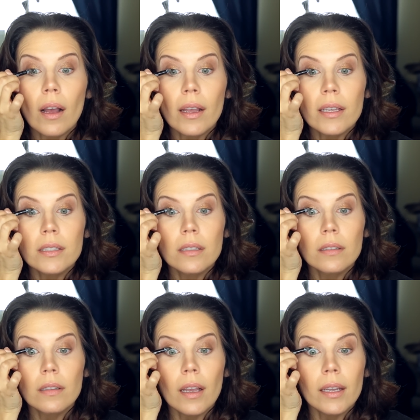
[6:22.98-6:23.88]
Eyes,
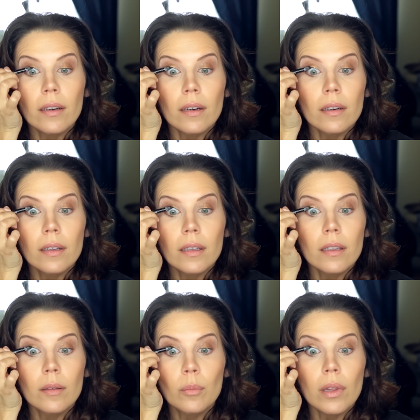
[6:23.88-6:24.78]
liner,
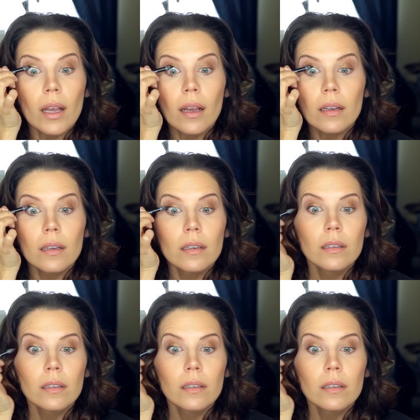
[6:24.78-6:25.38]
in black.